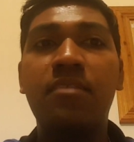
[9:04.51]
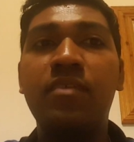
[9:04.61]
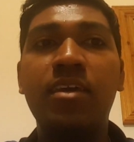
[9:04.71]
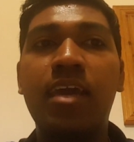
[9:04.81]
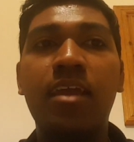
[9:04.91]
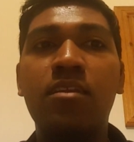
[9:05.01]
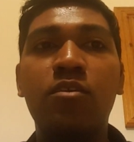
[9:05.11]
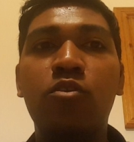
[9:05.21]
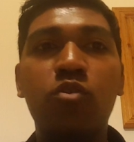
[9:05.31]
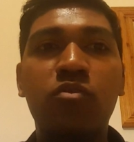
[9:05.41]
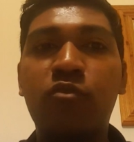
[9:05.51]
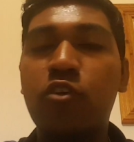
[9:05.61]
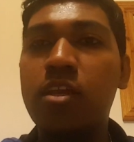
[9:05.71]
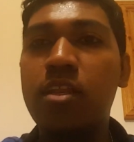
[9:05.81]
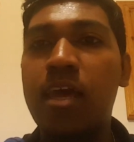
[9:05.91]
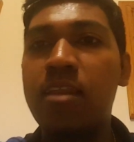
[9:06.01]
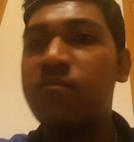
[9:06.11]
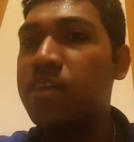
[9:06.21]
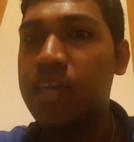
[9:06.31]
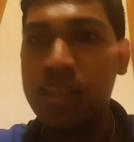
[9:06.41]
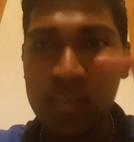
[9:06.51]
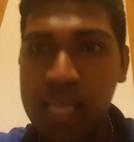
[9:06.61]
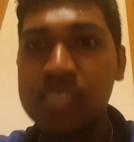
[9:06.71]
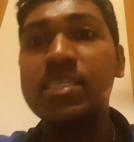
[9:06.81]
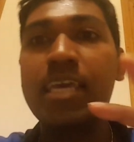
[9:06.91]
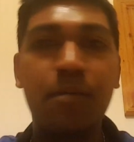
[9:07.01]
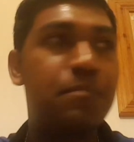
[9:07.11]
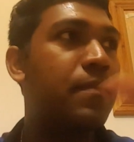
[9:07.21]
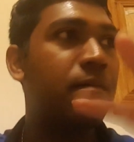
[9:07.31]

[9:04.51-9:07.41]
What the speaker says: we can look for it and we can escape,